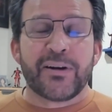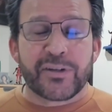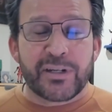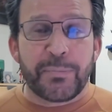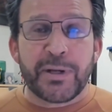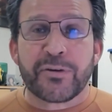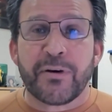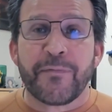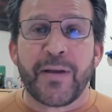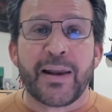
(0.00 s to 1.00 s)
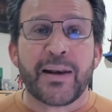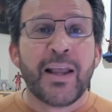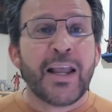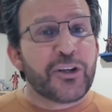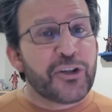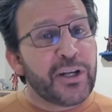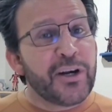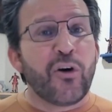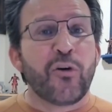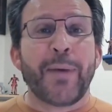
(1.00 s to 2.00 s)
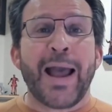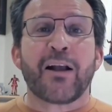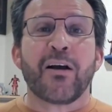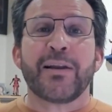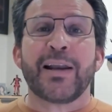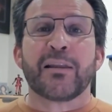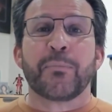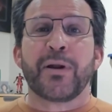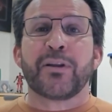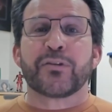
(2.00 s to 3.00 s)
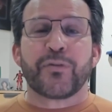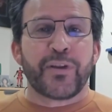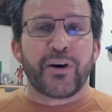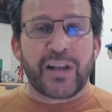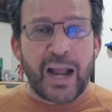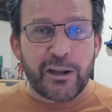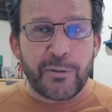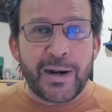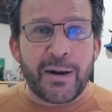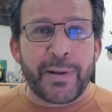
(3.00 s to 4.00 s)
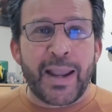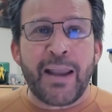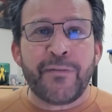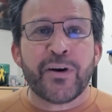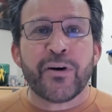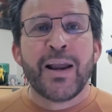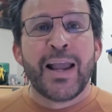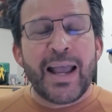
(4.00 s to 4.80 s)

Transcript: She's a big Trump fan, and she didn't hold back calling out the brothers for their documented behavior